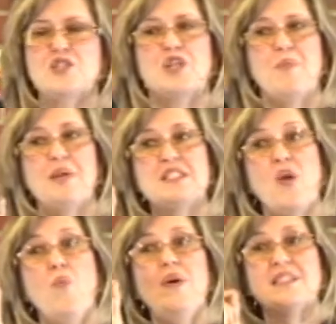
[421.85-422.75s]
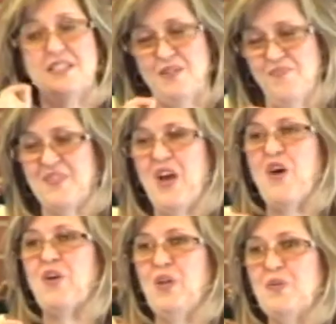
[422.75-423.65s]
I'm going to say wisdom,
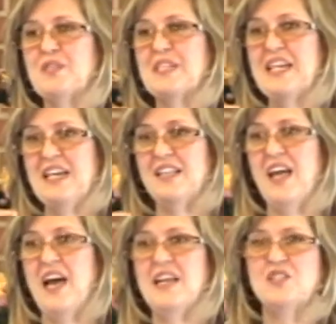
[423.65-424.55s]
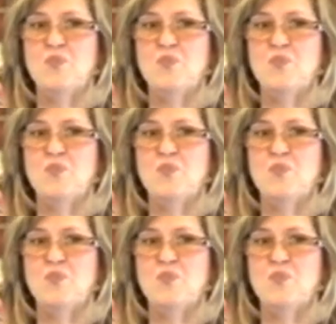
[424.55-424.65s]
are closely aligned.